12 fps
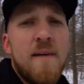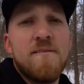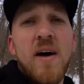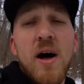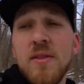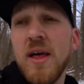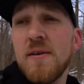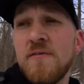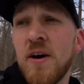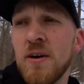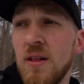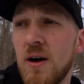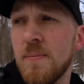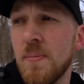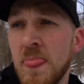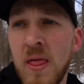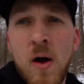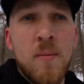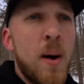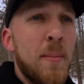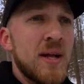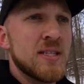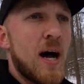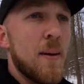Followed that funnel up. Now I'm up
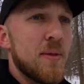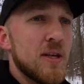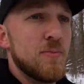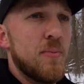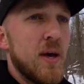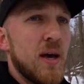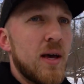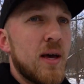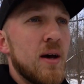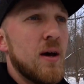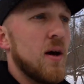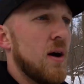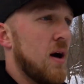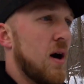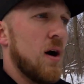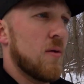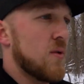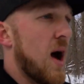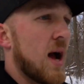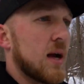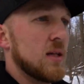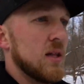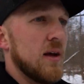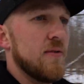on top of this big rock
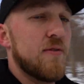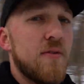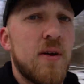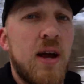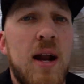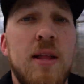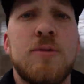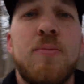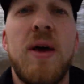cliff, kind of this